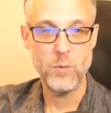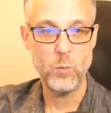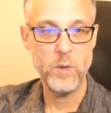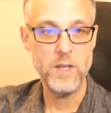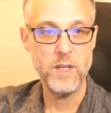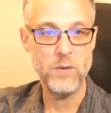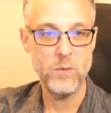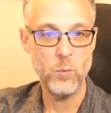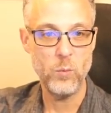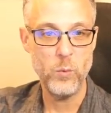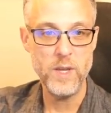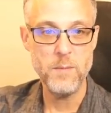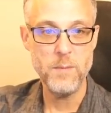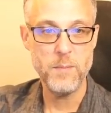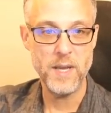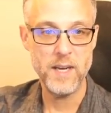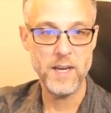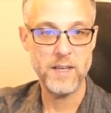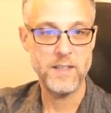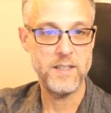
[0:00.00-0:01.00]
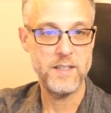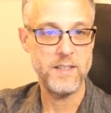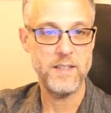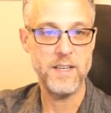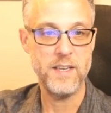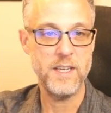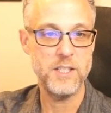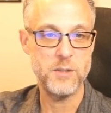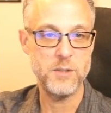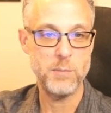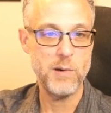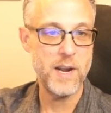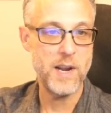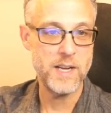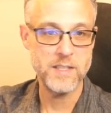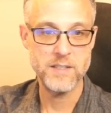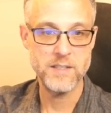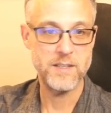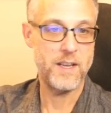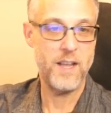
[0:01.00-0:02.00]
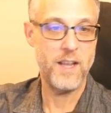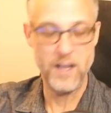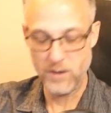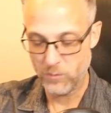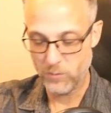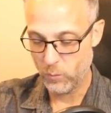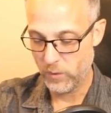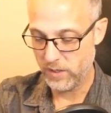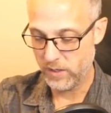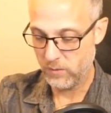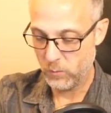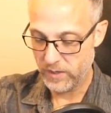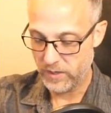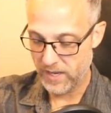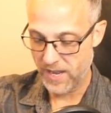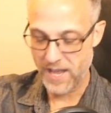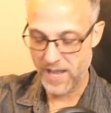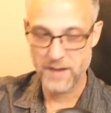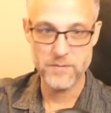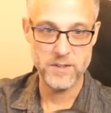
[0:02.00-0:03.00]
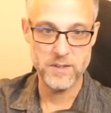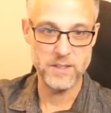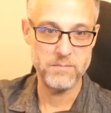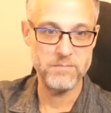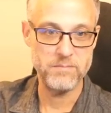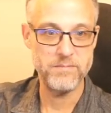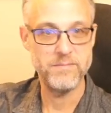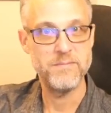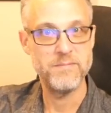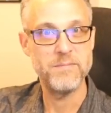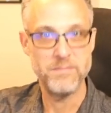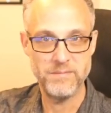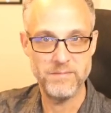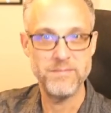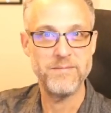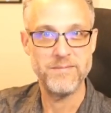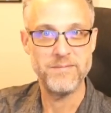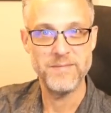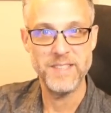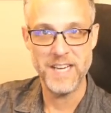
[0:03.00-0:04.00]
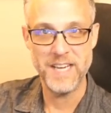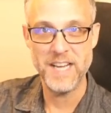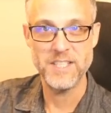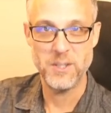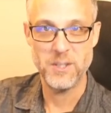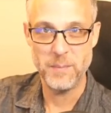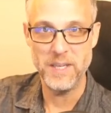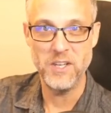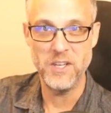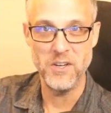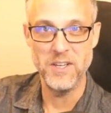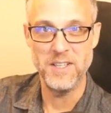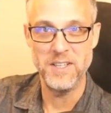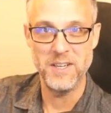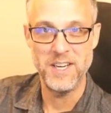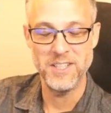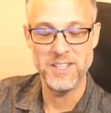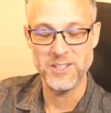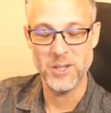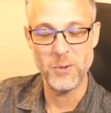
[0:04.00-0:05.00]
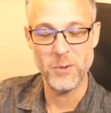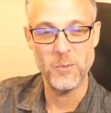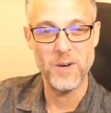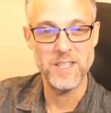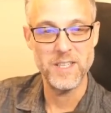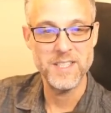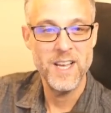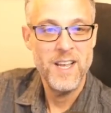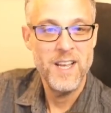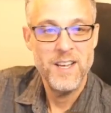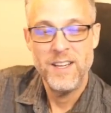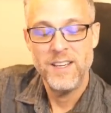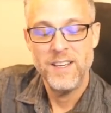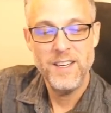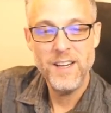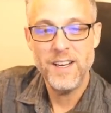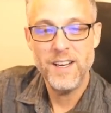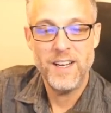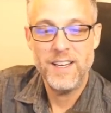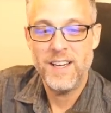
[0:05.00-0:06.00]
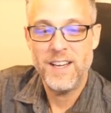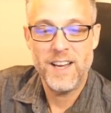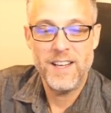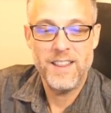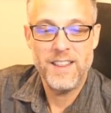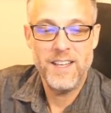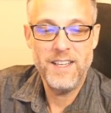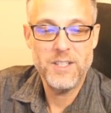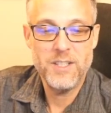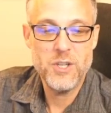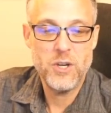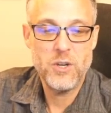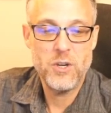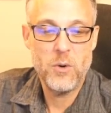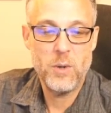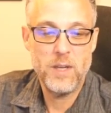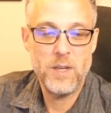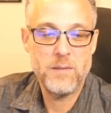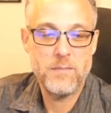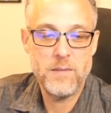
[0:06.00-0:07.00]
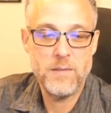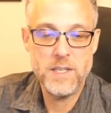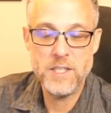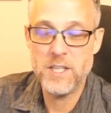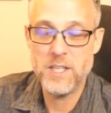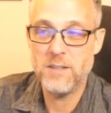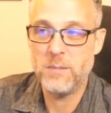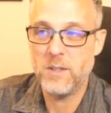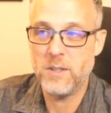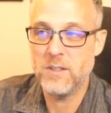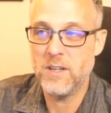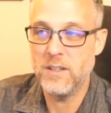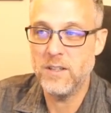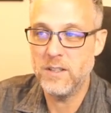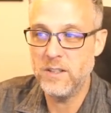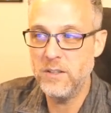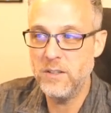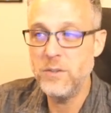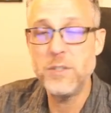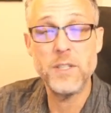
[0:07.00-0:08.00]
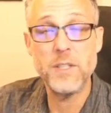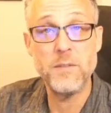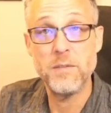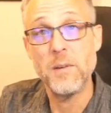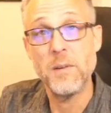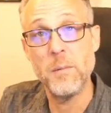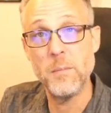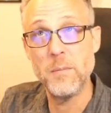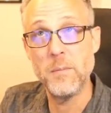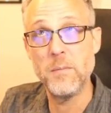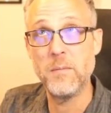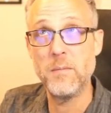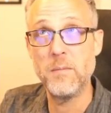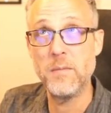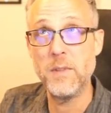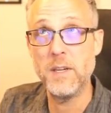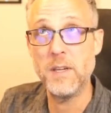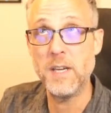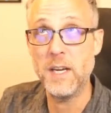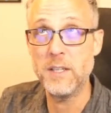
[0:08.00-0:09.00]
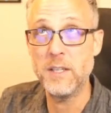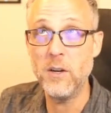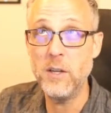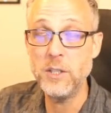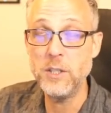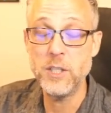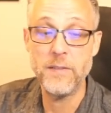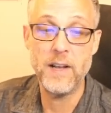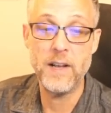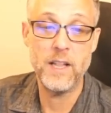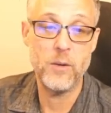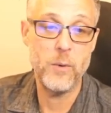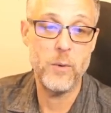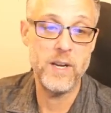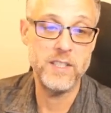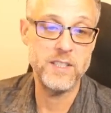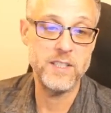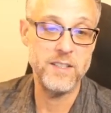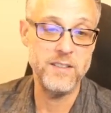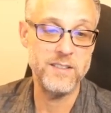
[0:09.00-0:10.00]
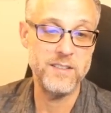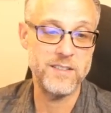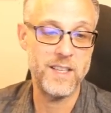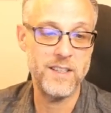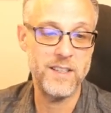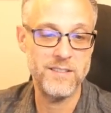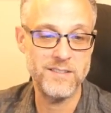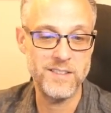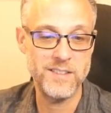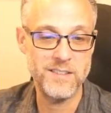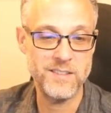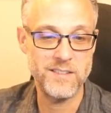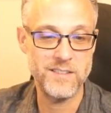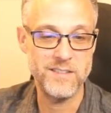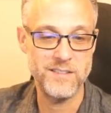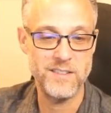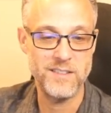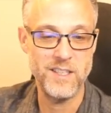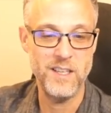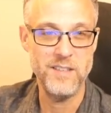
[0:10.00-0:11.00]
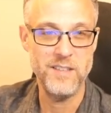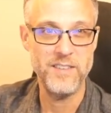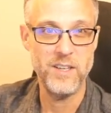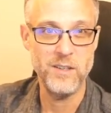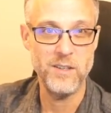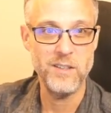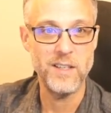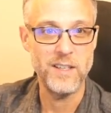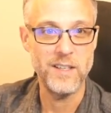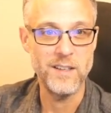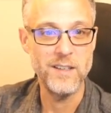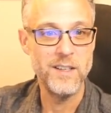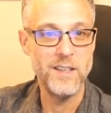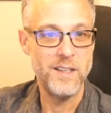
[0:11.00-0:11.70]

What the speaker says: We picked Express. We have to, it has to be good, because otherwise, no. I think it's a totally reasonable conclusion from the technology evaluation. It's like, well, it's kind of annoying.